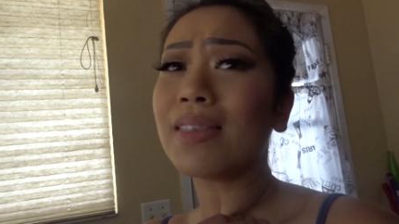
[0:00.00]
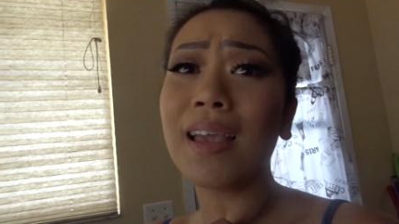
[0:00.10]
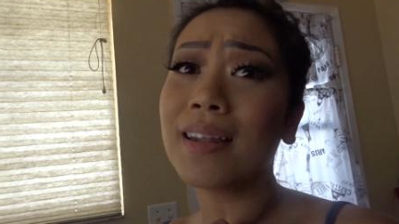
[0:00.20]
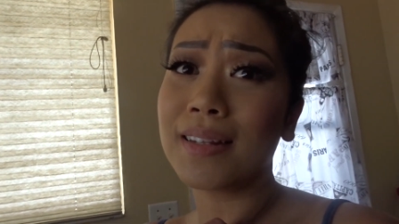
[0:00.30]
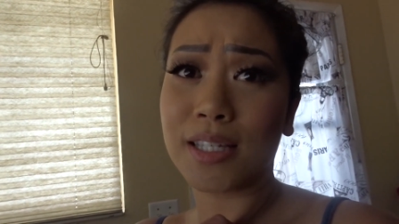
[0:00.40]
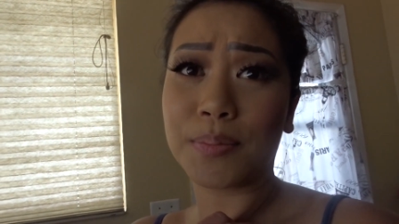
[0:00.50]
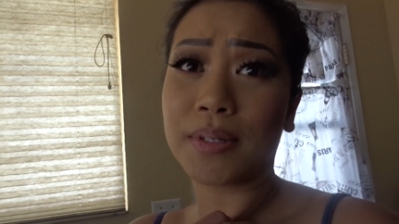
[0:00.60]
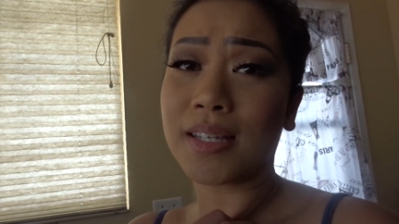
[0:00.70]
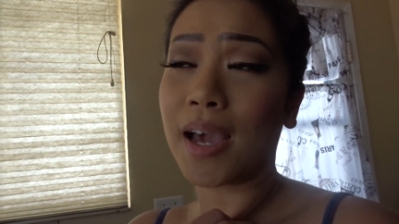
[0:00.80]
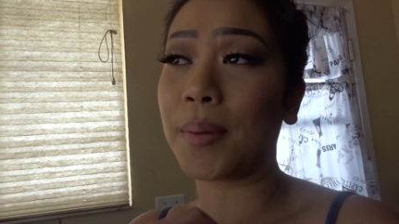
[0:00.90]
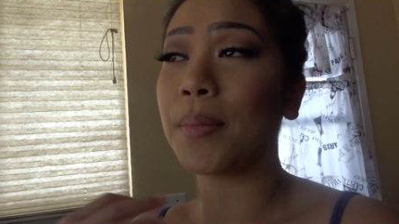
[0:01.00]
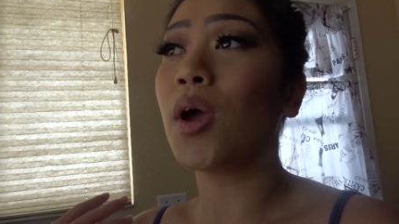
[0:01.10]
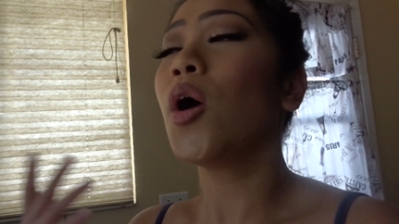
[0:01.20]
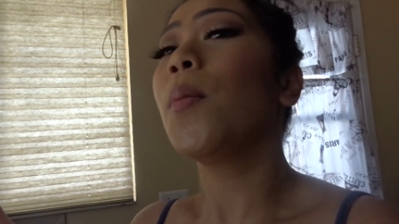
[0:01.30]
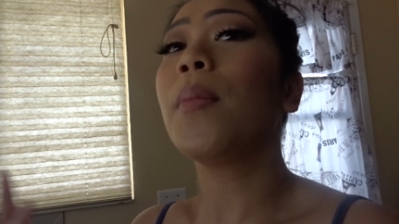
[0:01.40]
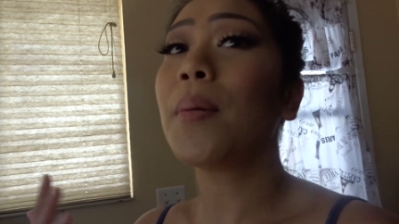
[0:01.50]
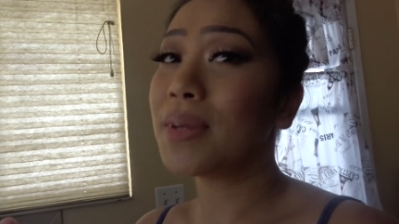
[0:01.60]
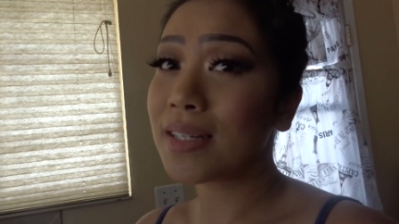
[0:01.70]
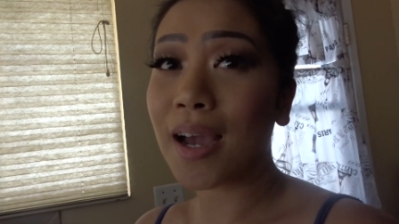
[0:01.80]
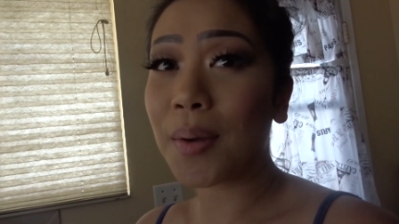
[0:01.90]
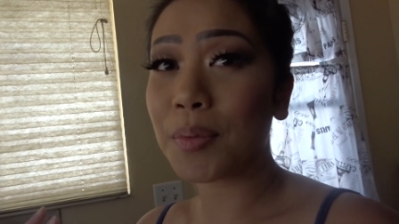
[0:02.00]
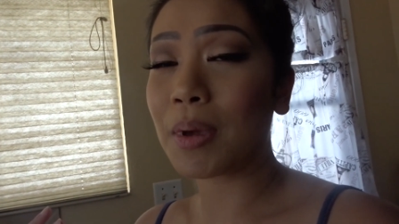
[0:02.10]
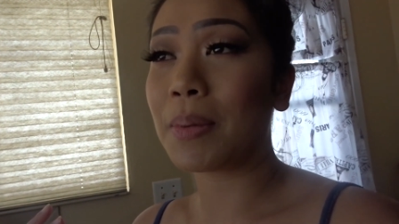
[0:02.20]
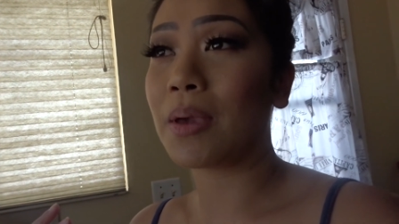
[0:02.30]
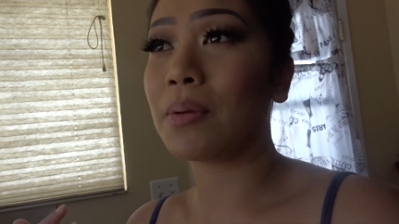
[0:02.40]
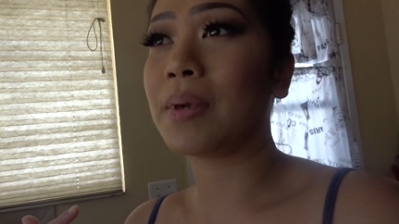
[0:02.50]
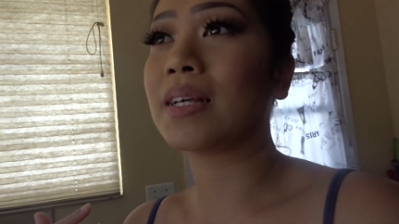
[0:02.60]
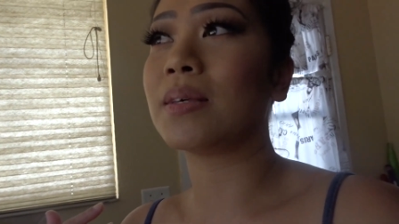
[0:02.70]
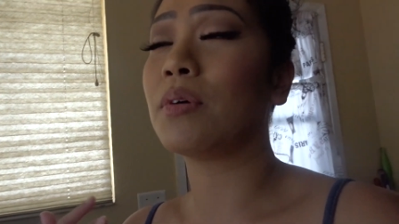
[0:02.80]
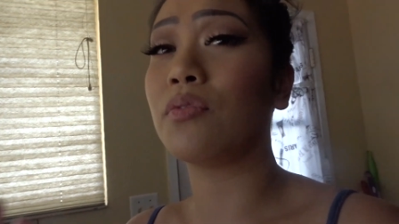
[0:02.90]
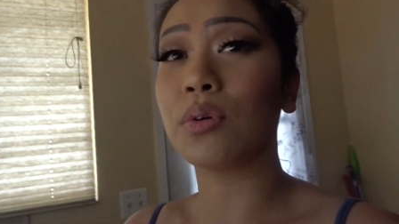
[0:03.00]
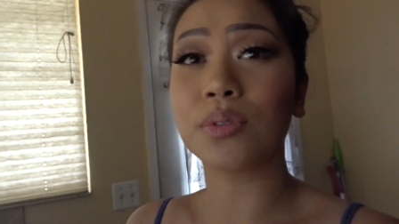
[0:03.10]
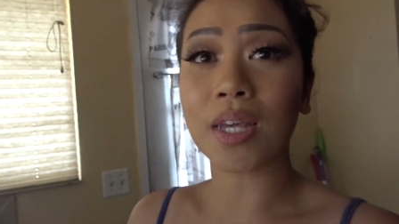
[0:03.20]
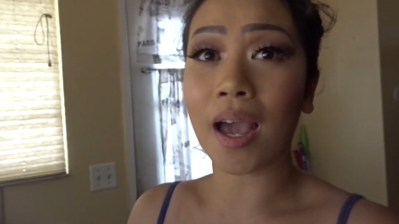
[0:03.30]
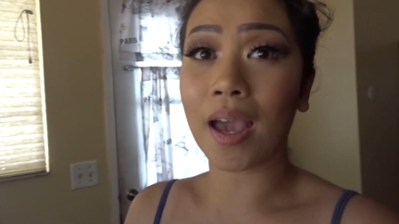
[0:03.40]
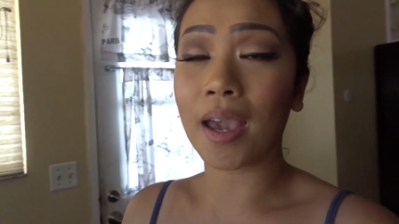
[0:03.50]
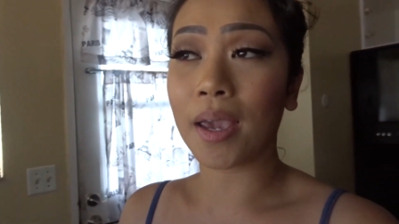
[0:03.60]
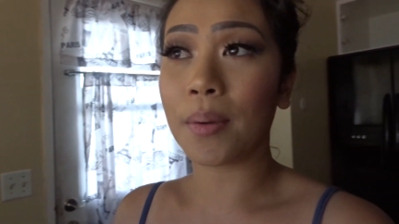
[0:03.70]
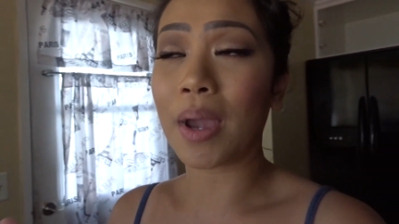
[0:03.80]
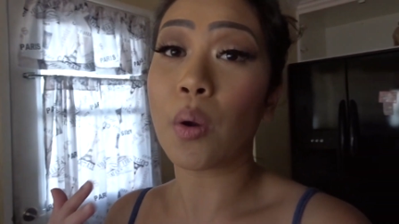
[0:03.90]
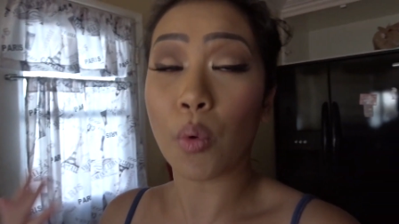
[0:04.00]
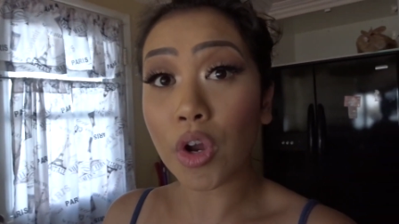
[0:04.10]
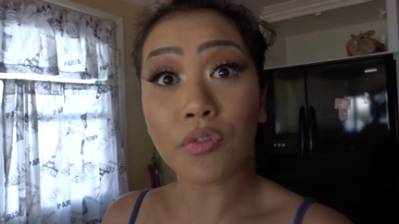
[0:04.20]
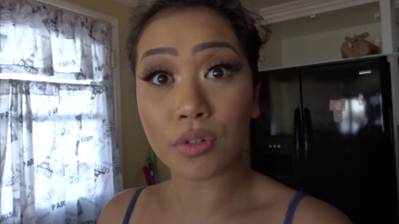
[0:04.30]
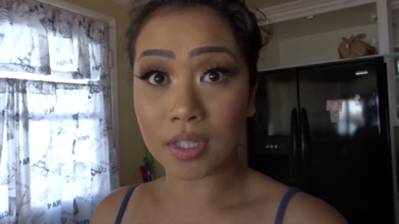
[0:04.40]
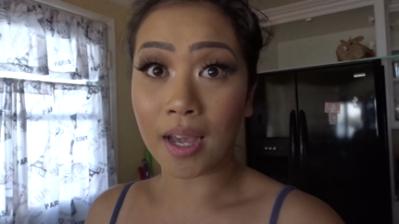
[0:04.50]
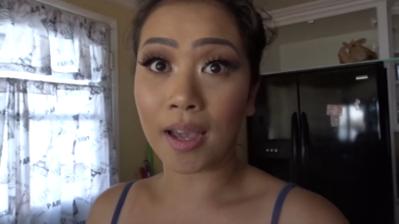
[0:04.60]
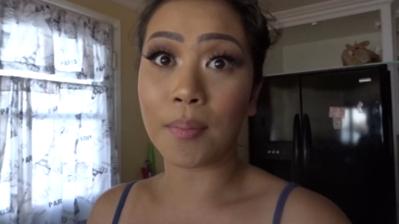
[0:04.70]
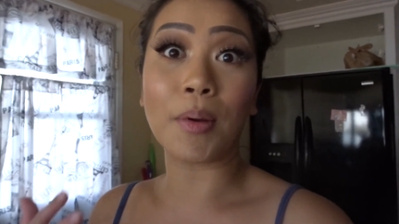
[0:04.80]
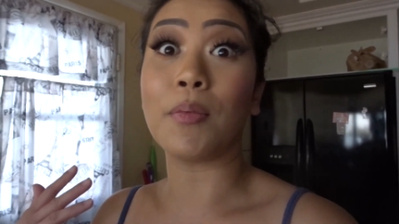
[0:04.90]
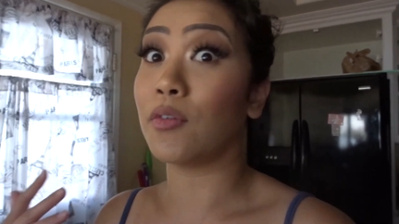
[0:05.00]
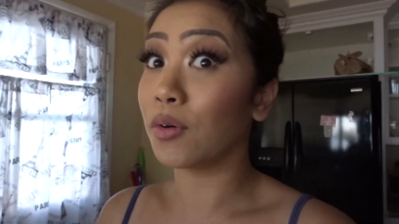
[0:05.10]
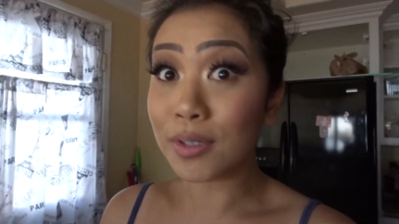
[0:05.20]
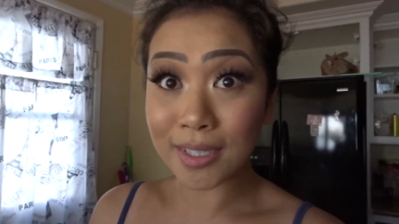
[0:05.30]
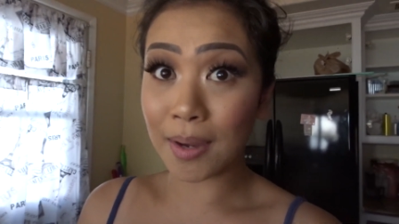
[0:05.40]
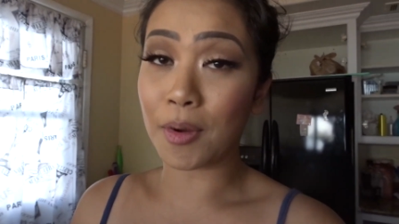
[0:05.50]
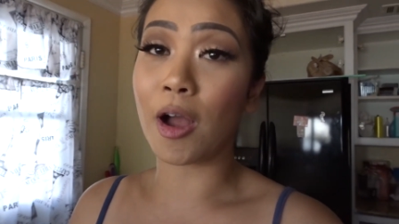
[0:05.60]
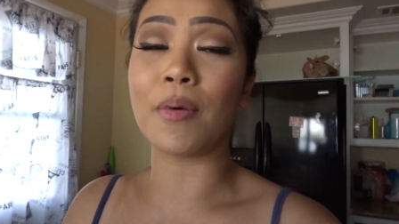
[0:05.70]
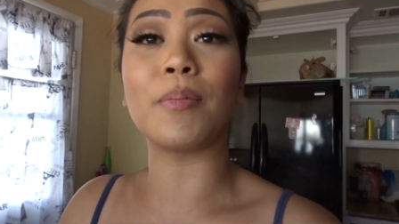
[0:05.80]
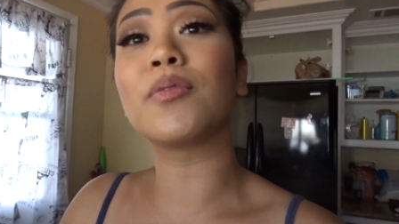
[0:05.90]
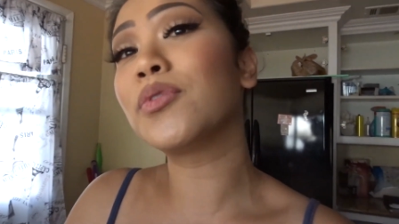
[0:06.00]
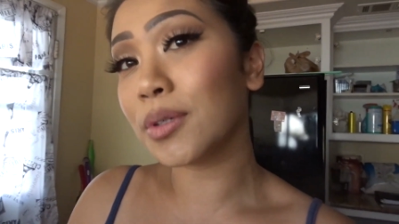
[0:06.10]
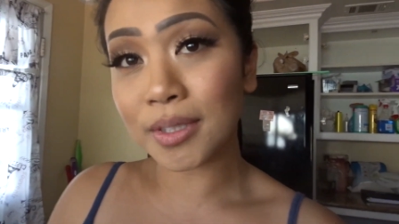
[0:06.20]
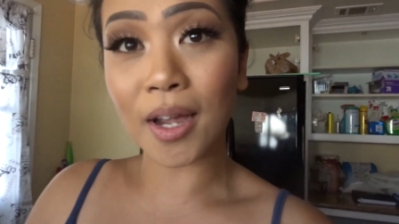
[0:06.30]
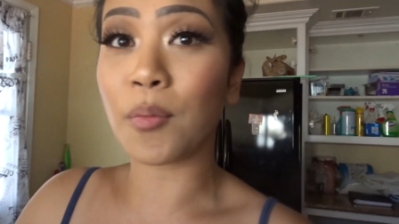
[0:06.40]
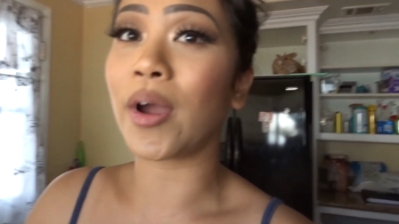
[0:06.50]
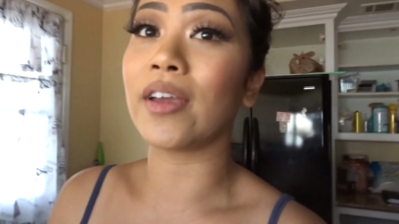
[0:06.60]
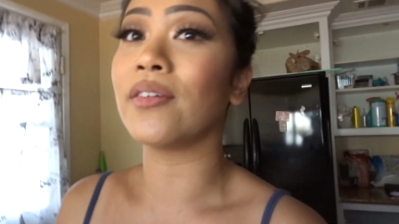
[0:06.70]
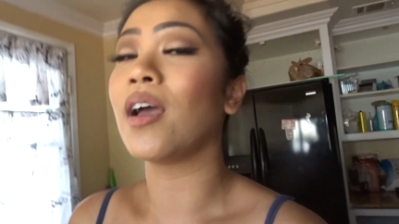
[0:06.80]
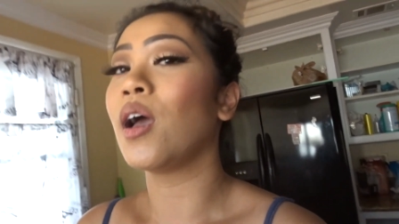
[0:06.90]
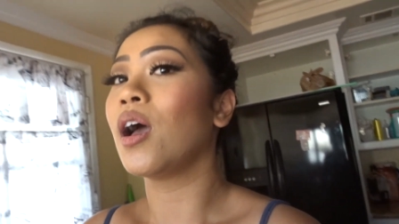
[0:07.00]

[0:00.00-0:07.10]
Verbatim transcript: I need to spend time, mommy time with my baby because I'm a full-time, I work full-time, I'm a full-time mom, I'm a full-time wife.